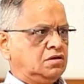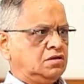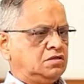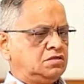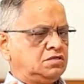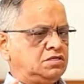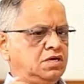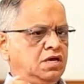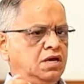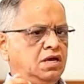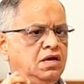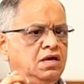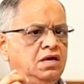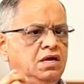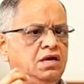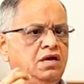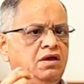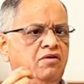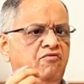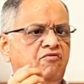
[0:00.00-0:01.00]
See,
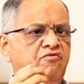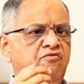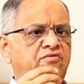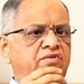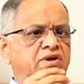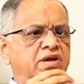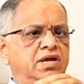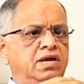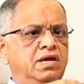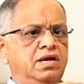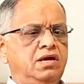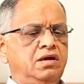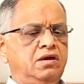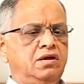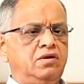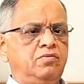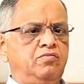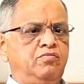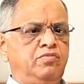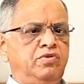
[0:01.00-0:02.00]
if we
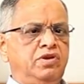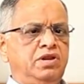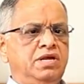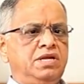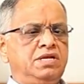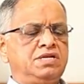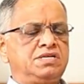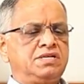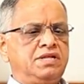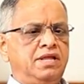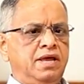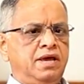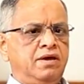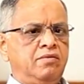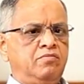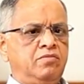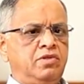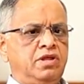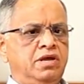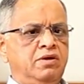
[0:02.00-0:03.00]
preach
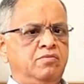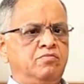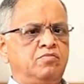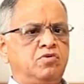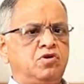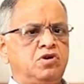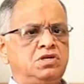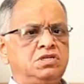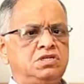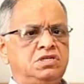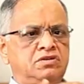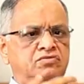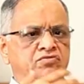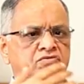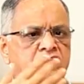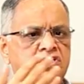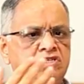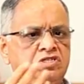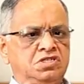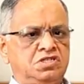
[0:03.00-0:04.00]
them the importance of
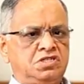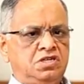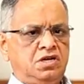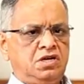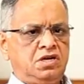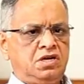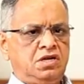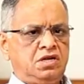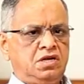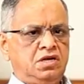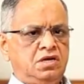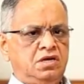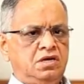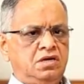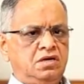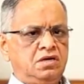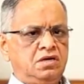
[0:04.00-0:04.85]
austerity,